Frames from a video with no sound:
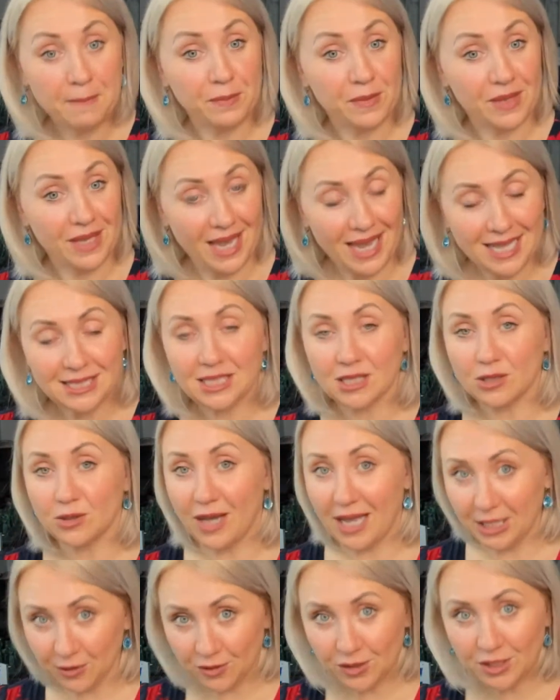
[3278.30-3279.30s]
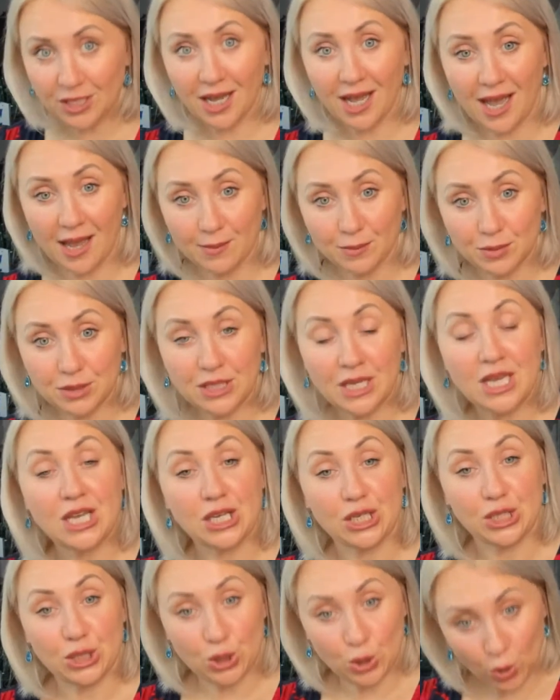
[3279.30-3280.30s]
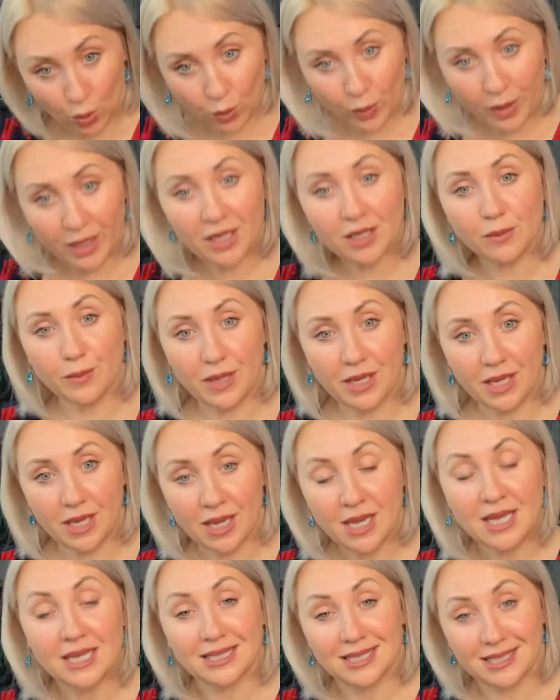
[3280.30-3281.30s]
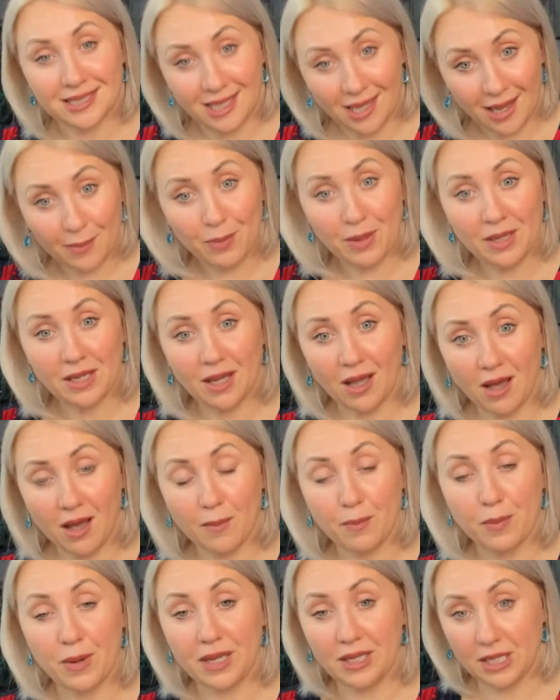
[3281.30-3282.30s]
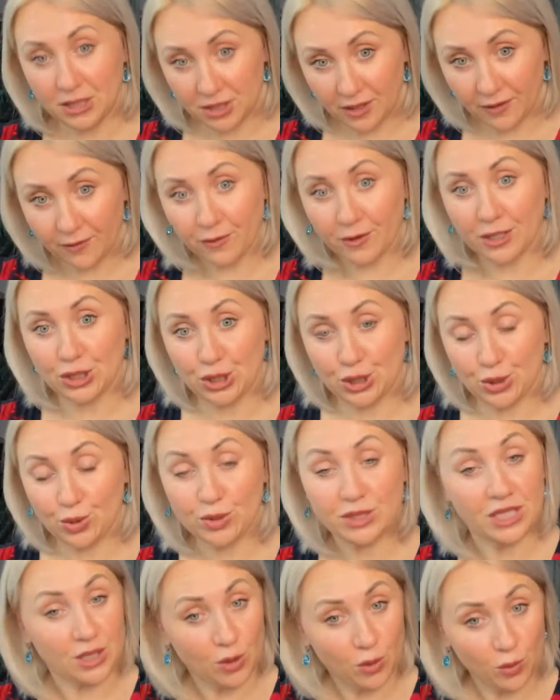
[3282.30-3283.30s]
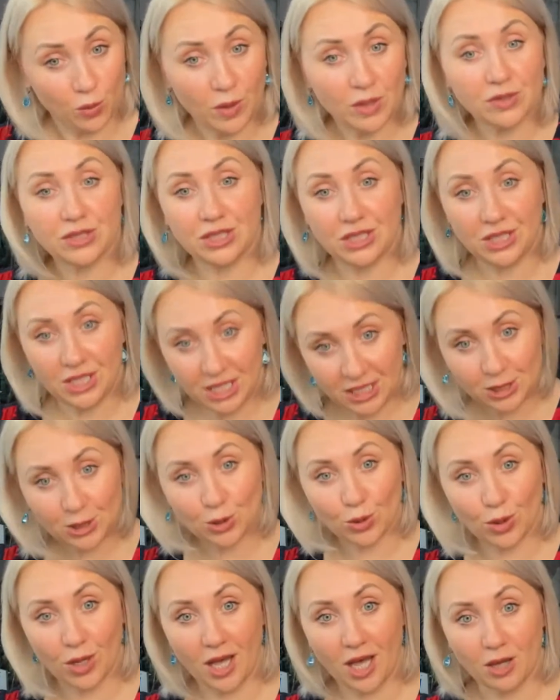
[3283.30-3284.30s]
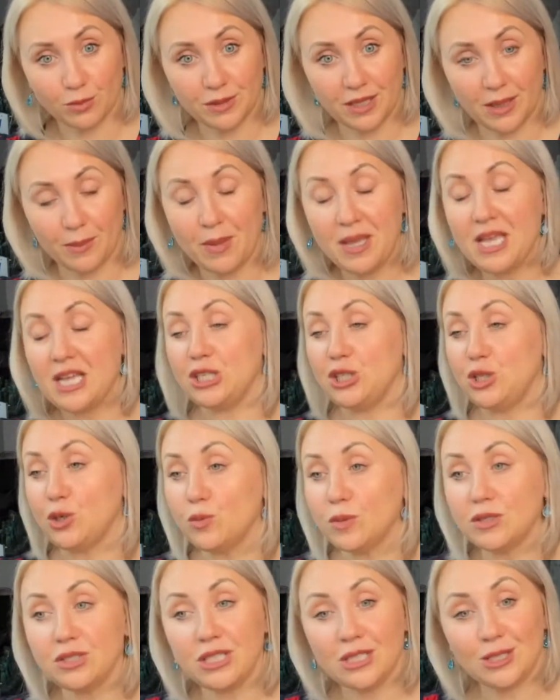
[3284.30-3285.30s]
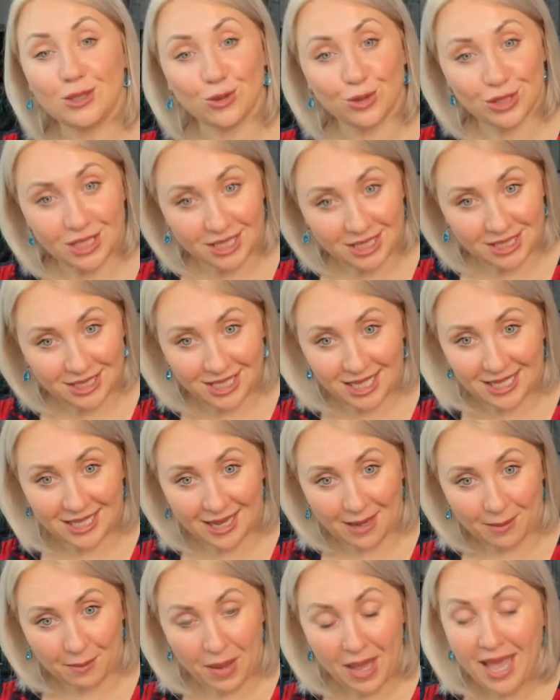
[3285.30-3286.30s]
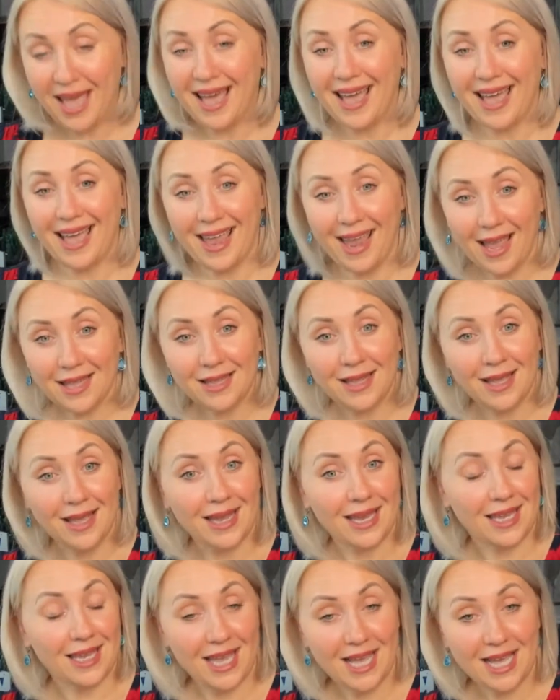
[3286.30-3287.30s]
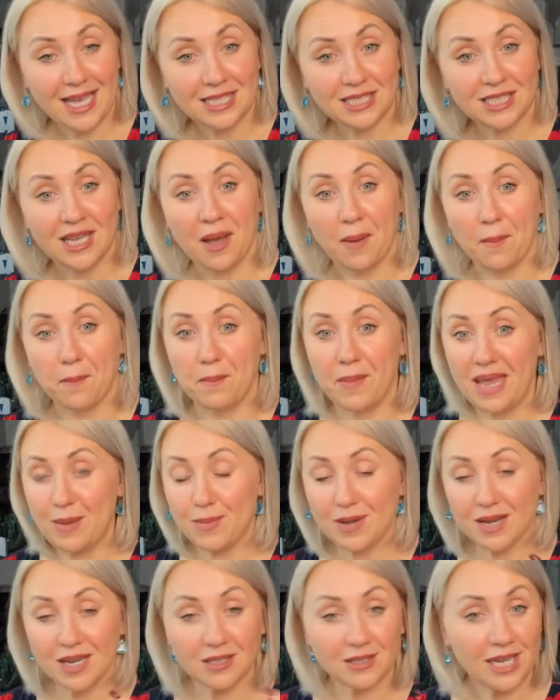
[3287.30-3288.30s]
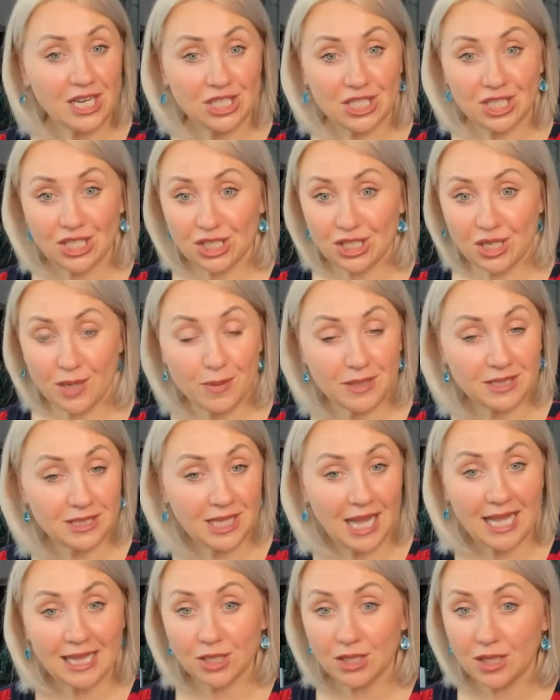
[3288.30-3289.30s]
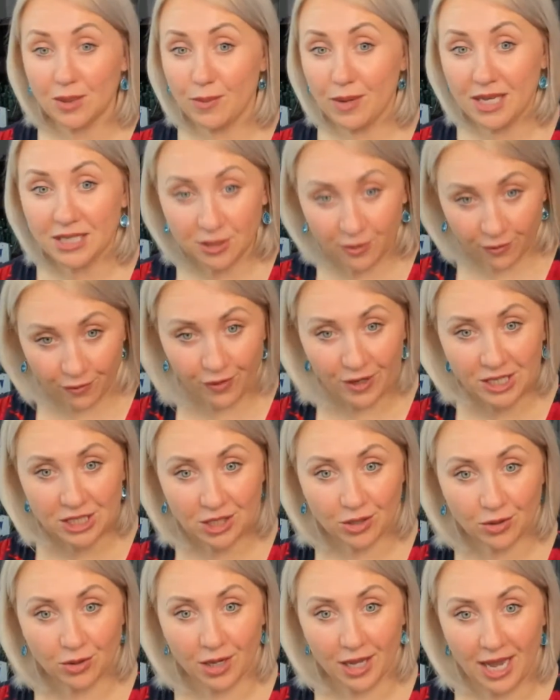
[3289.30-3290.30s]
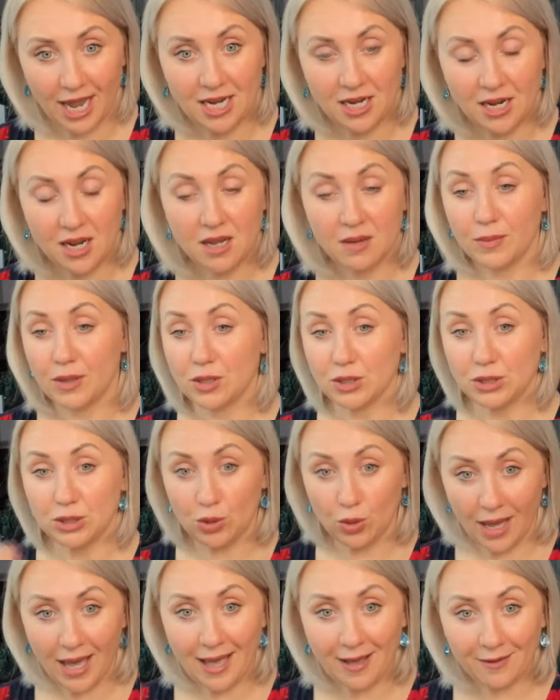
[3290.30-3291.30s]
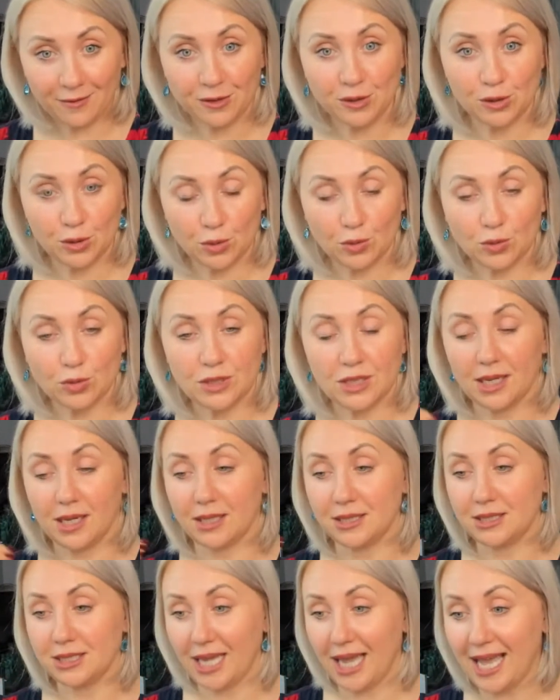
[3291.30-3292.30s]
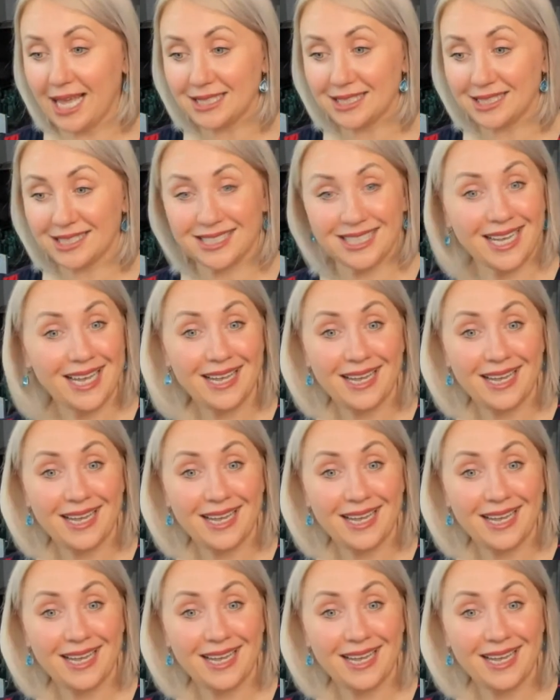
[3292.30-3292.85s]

Yes, a lot of times you will be stepping up in a different shoes, and you will need to help them. You will need to succeed them. And yes, maybe relationship is not going to be as official, right? Because you have to do the tasks.